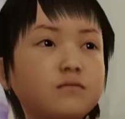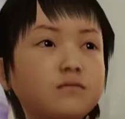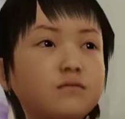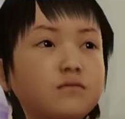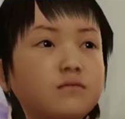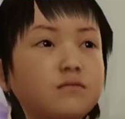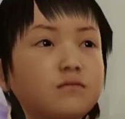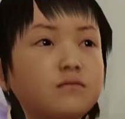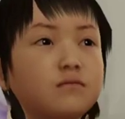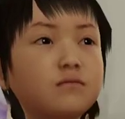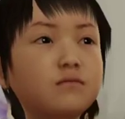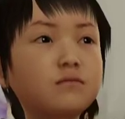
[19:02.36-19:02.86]

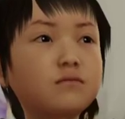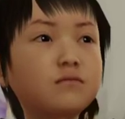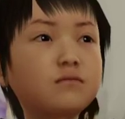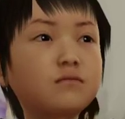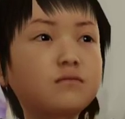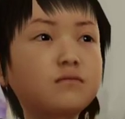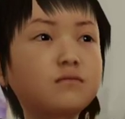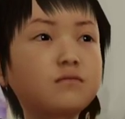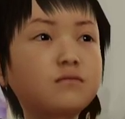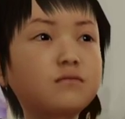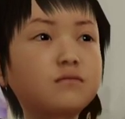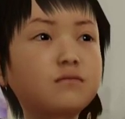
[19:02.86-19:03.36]

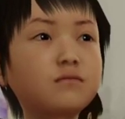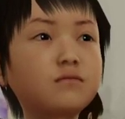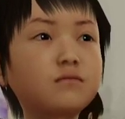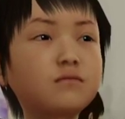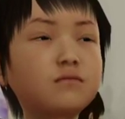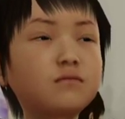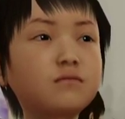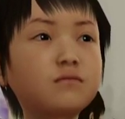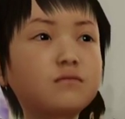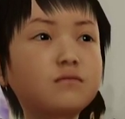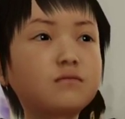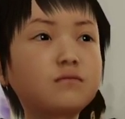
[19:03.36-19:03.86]

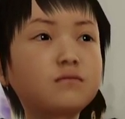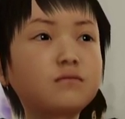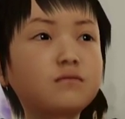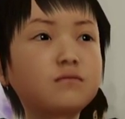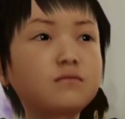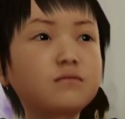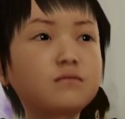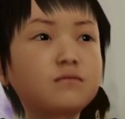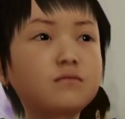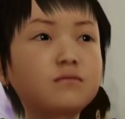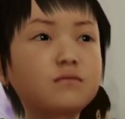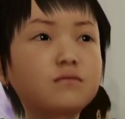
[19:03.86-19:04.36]

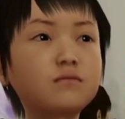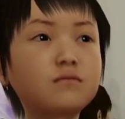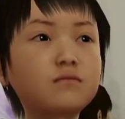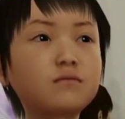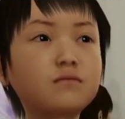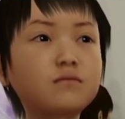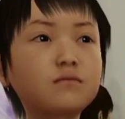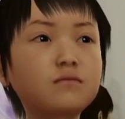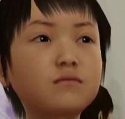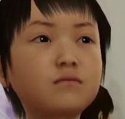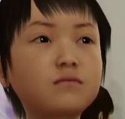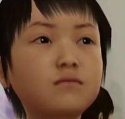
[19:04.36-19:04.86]

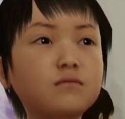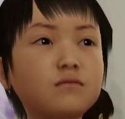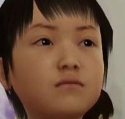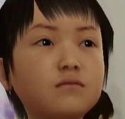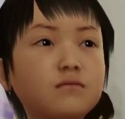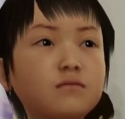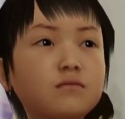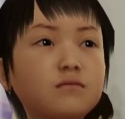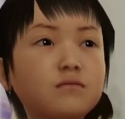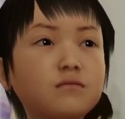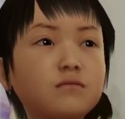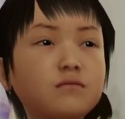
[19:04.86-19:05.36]

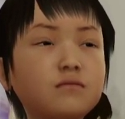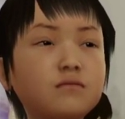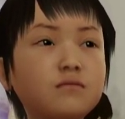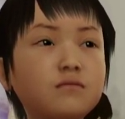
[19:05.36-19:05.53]
(not speaking)